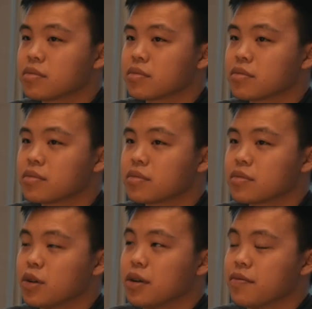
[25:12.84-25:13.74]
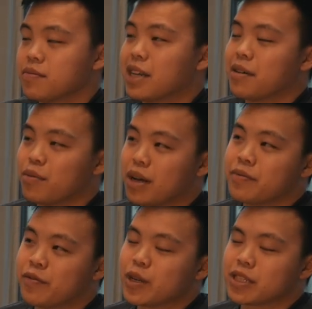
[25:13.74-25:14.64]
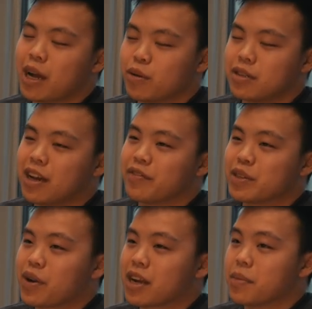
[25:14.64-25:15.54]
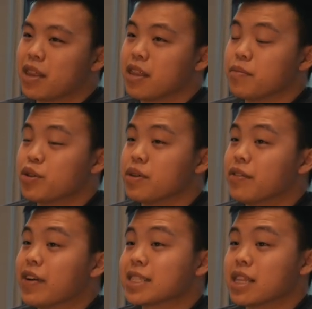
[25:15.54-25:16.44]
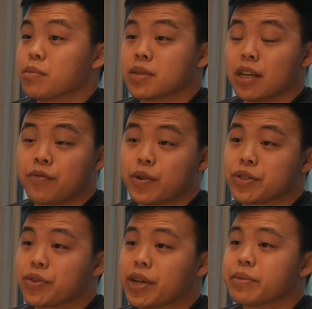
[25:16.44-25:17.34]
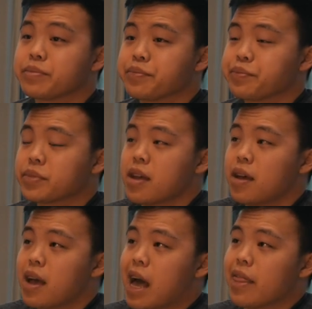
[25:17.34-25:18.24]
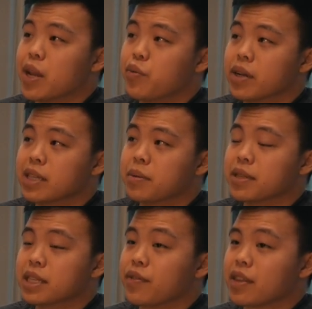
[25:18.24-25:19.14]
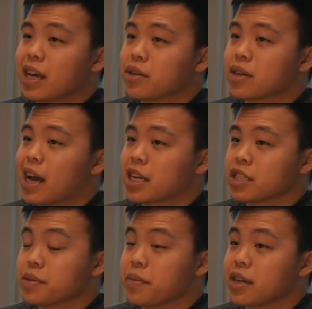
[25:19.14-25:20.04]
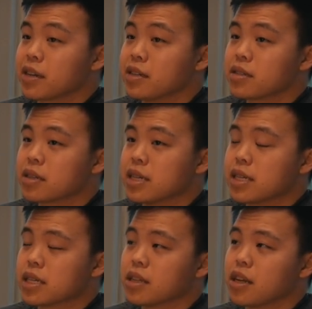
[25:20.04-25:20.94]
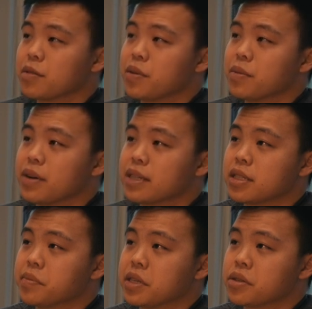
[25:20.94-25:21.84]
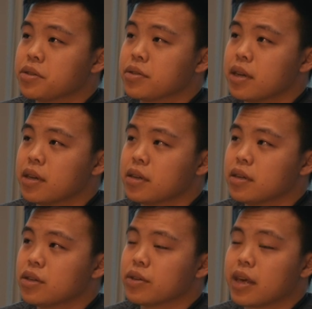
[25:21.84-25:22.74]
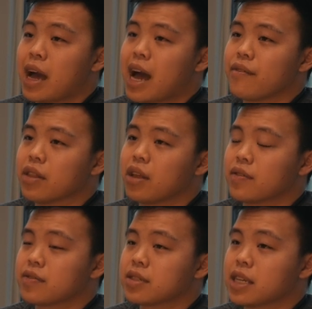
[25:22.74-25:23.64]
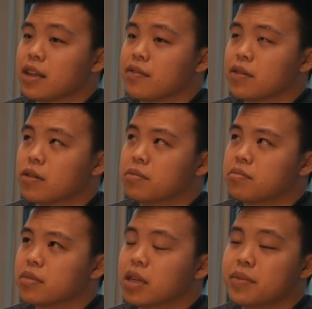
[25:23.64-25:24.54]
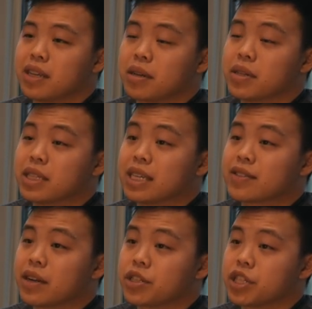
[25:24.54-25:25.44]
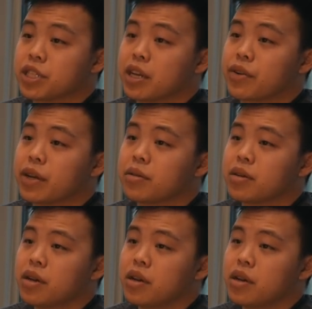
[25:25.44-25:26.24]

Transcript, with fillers: don't know? Well, yeah, well, first I would definitely recommend them to invest in themselves first, right? And then really believing that you can actually make it. Because there's a lot of people I speak to, they have a lot of self or limiting beliefs, I should say, right?